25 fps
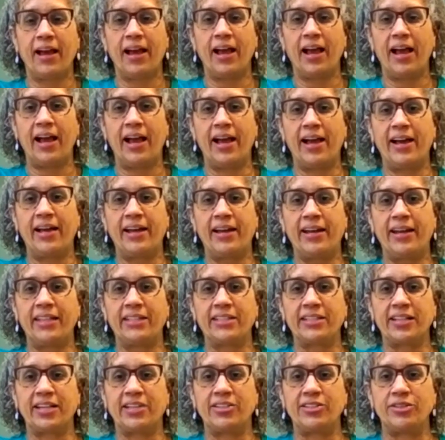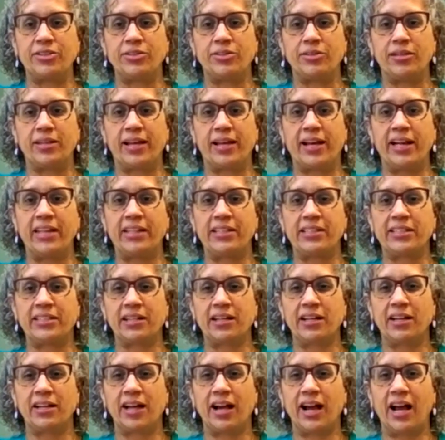And as I do that,
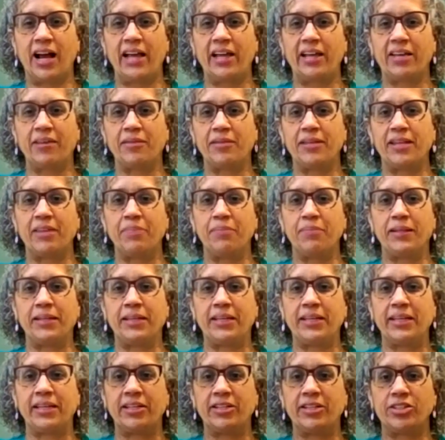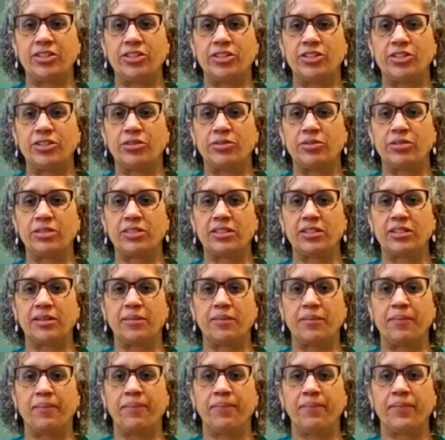I can then begin to do
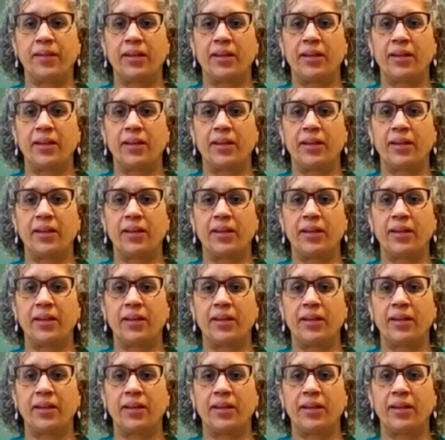some